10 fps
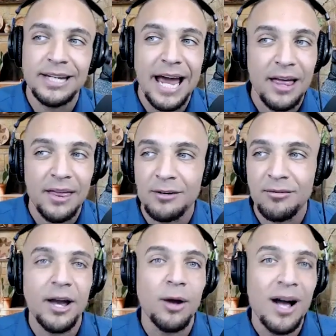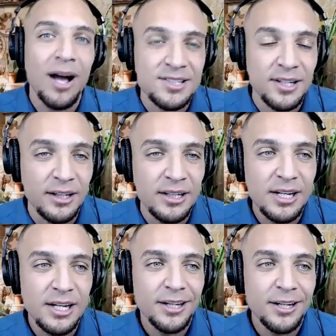gallon of
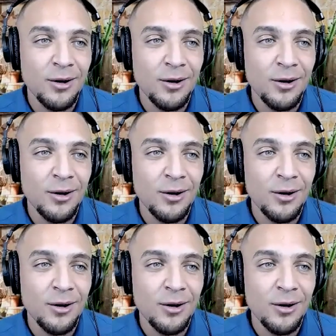ayahuasca,